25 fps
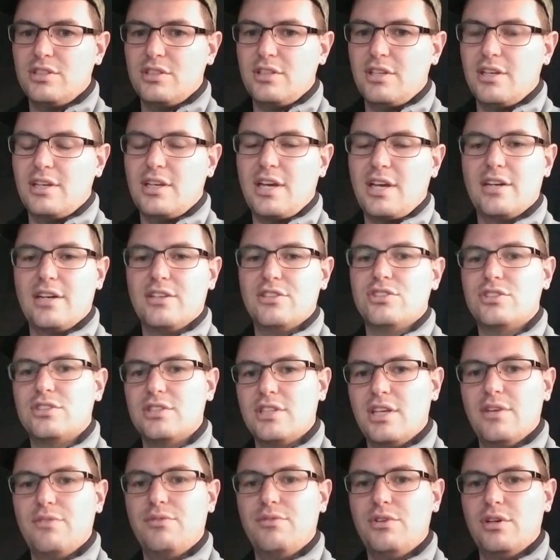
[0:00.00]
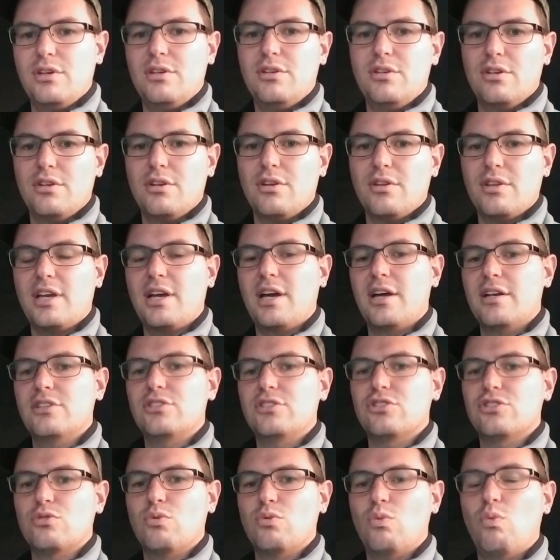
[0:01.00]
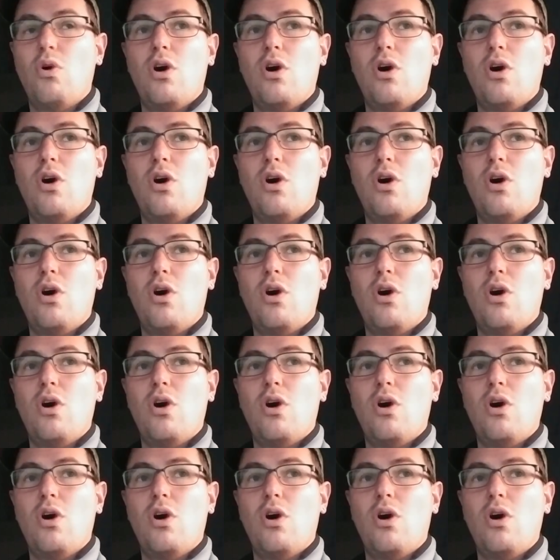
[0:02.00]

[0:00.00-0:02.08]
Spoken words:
and they kind of just give you, they kind of just